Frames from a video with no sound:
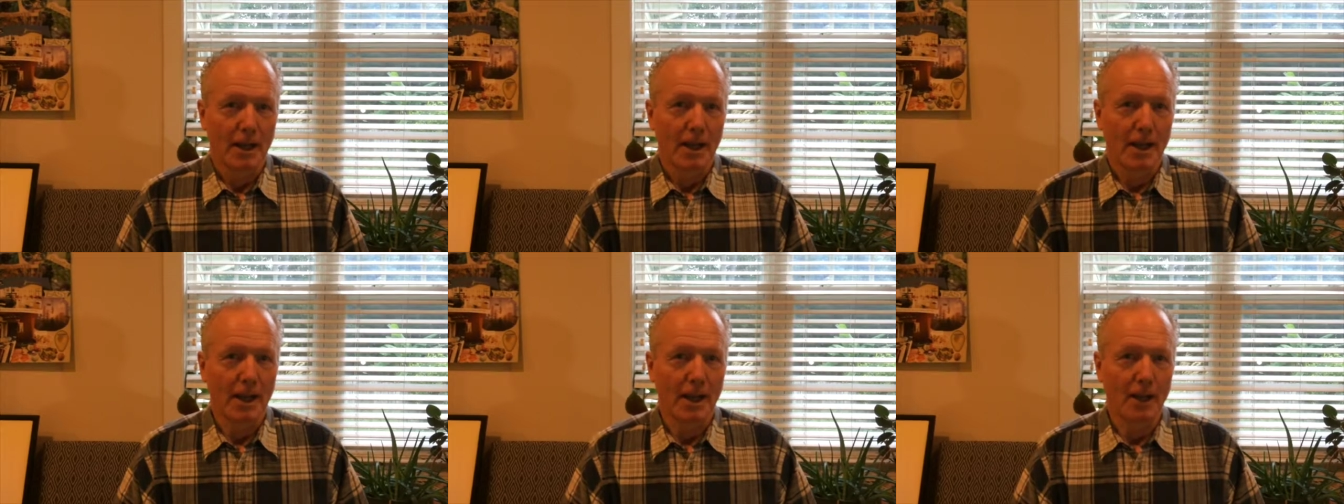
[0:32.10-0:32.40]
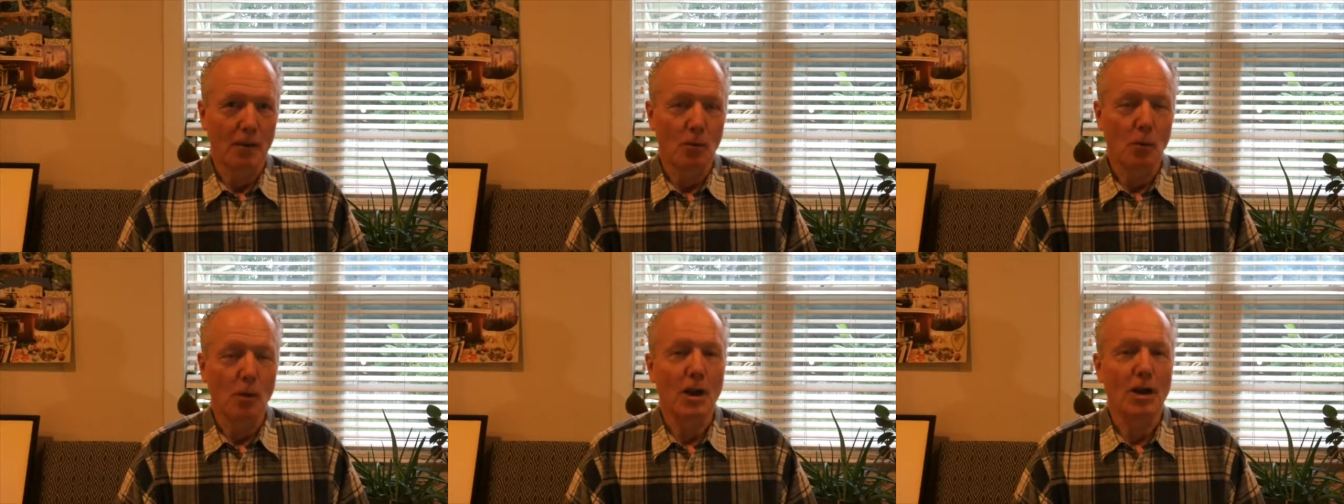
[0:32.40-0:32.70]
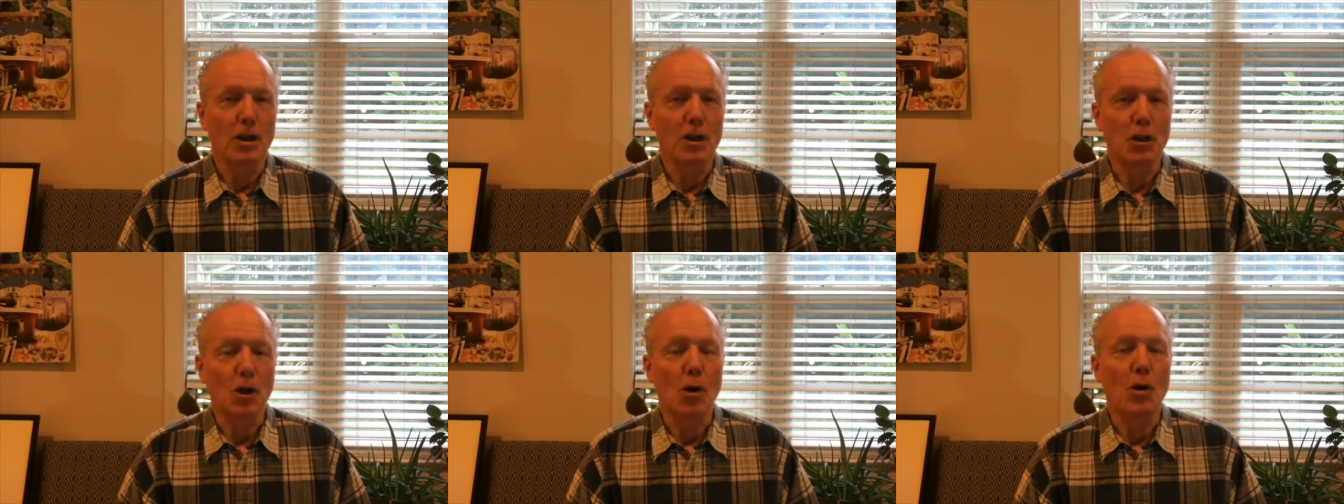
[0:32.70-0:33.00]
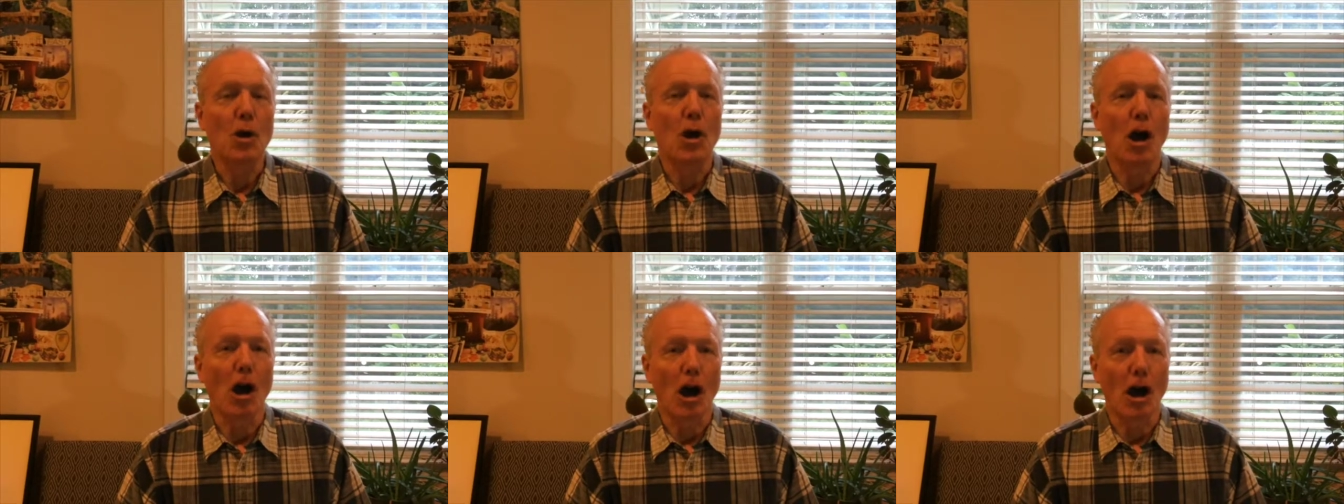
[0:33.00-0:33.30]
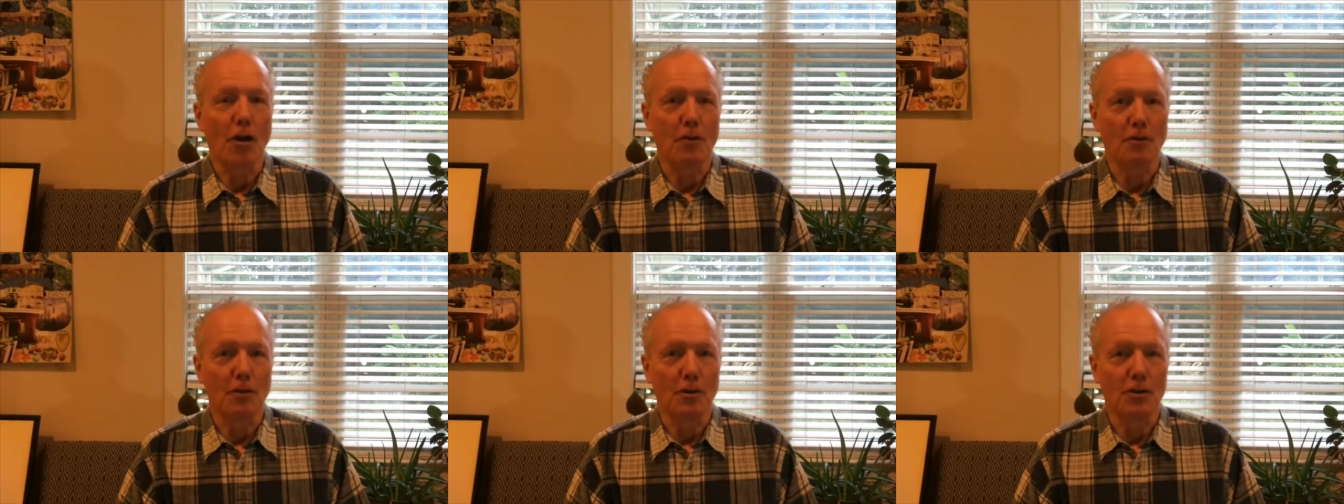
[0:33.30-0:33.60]
And what yoga
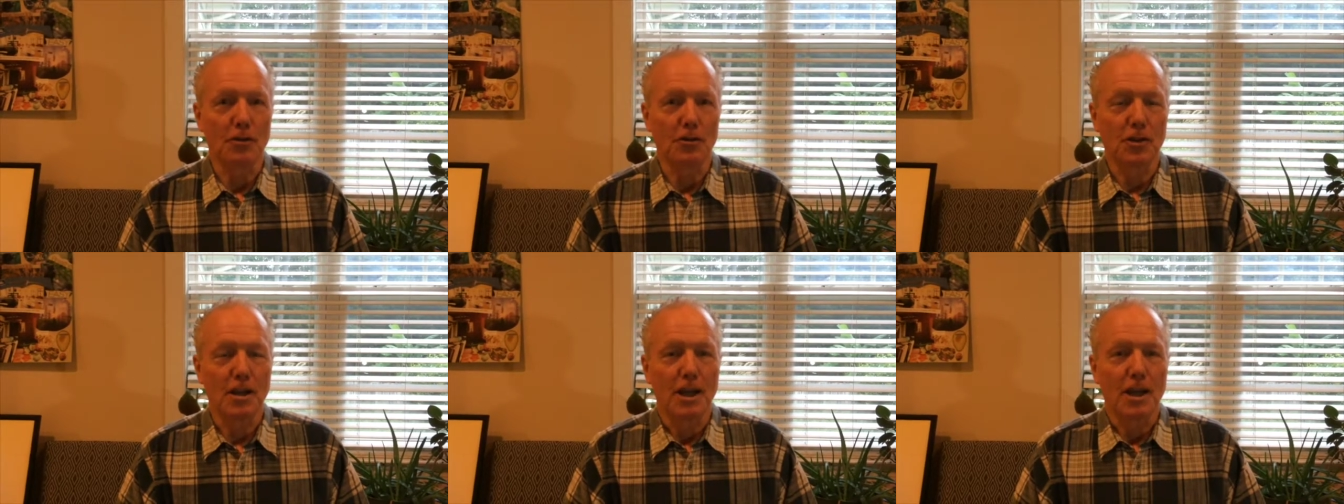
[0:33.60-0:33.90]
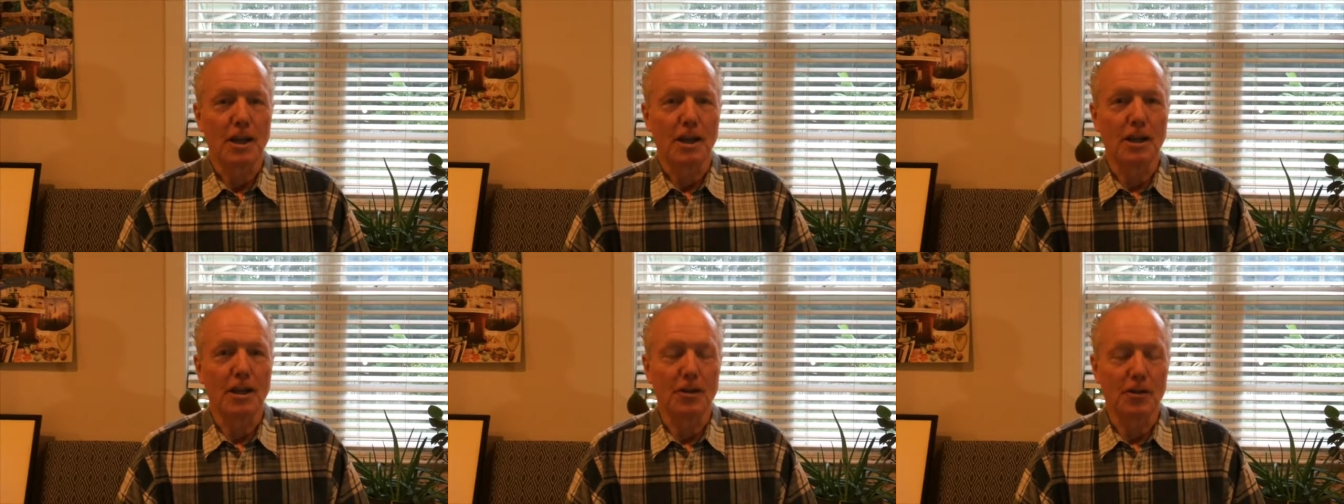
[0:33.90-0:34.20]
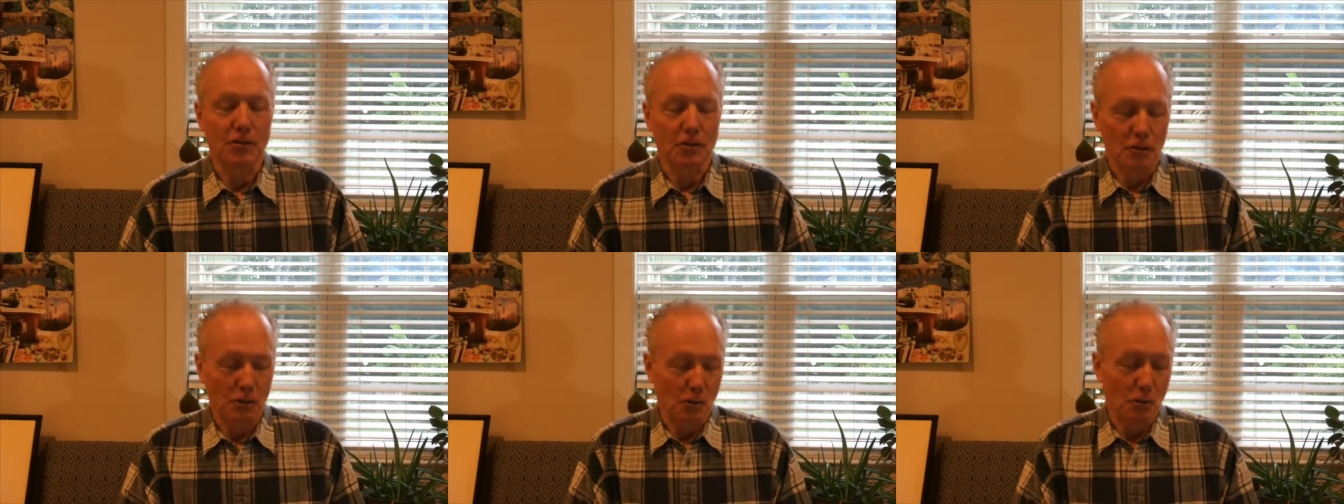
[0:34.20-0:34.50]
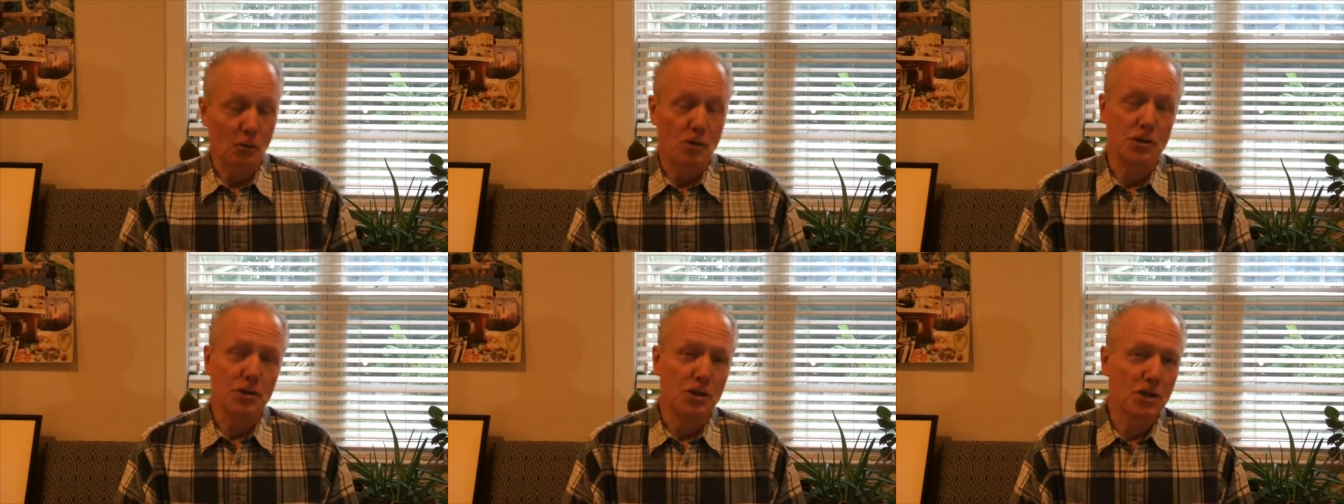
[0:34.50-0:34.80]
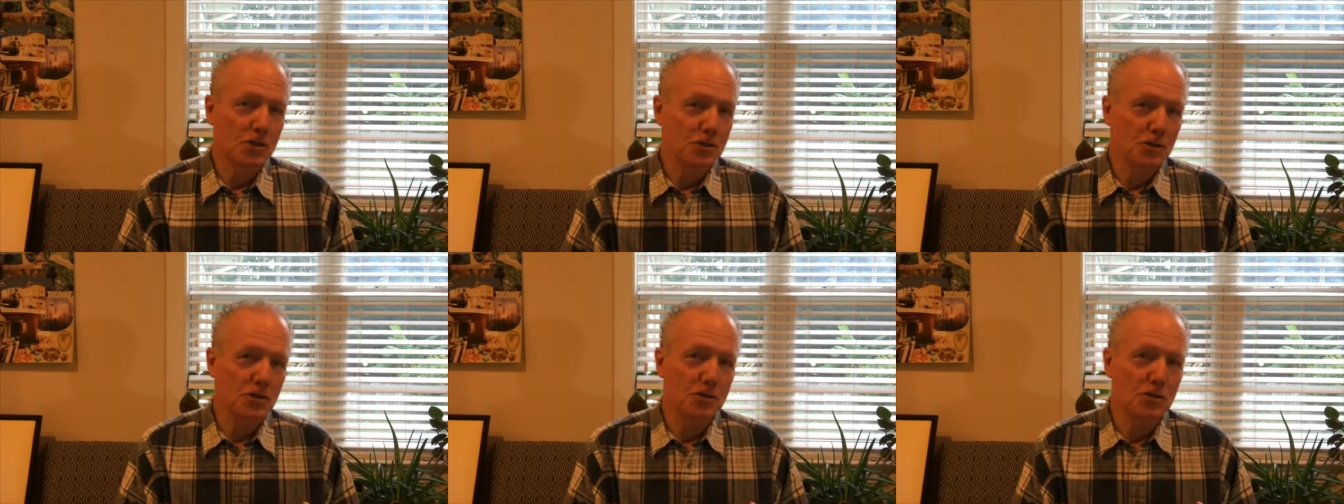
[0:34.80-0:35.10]
offers is
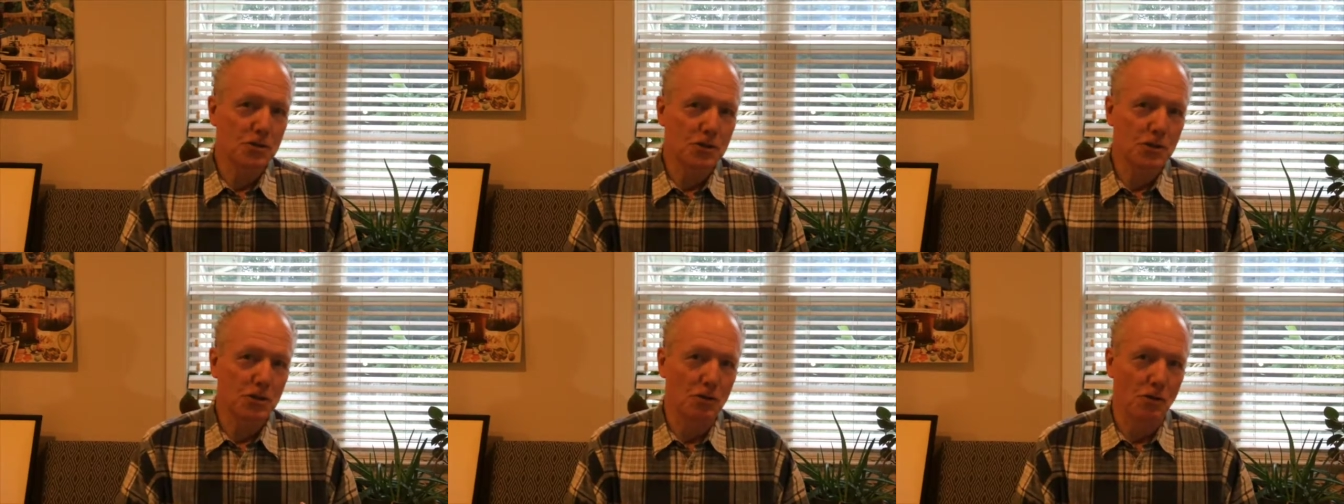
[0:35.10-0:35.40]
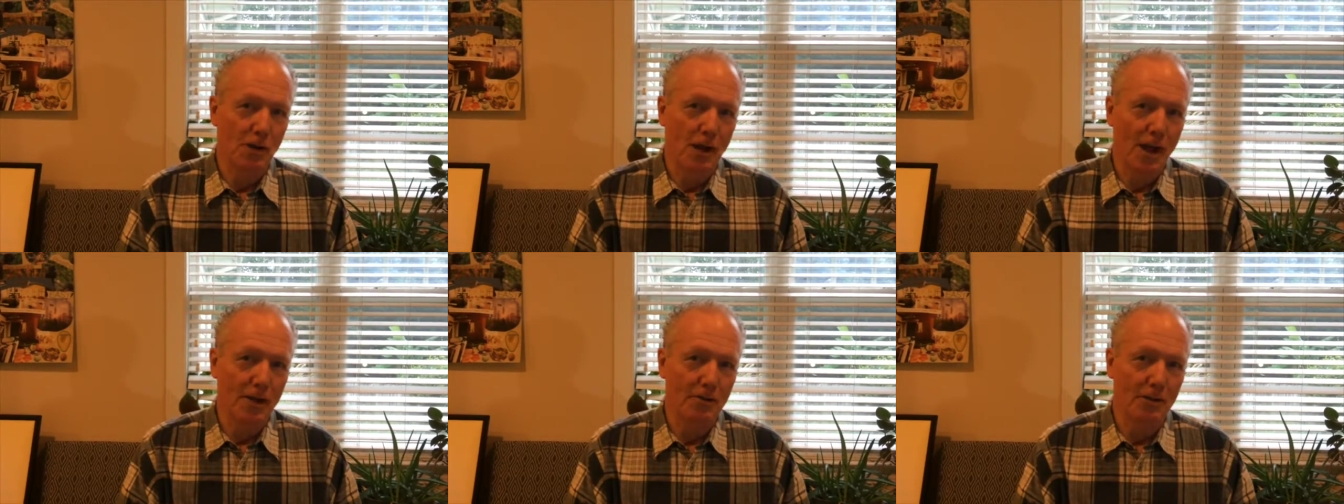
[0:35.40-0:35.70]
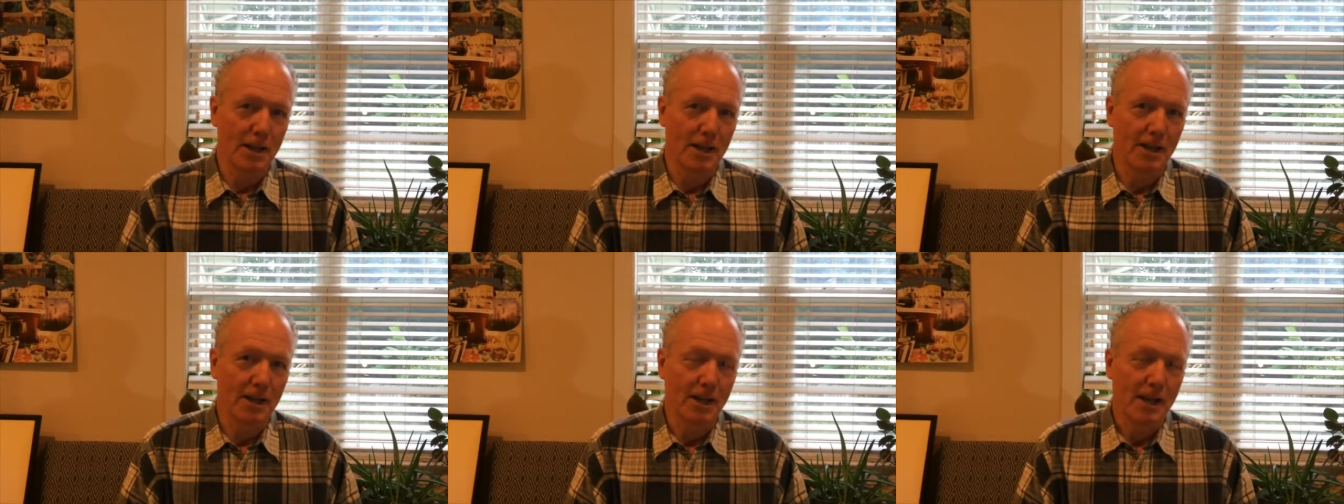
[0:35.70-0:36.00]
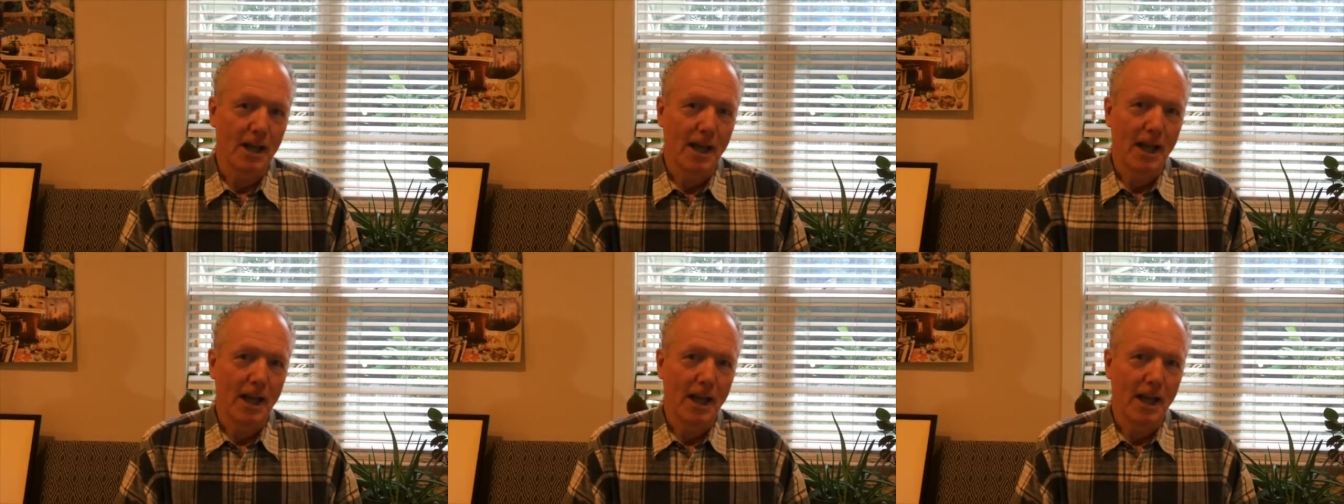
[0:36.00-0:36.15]
resistance to gravity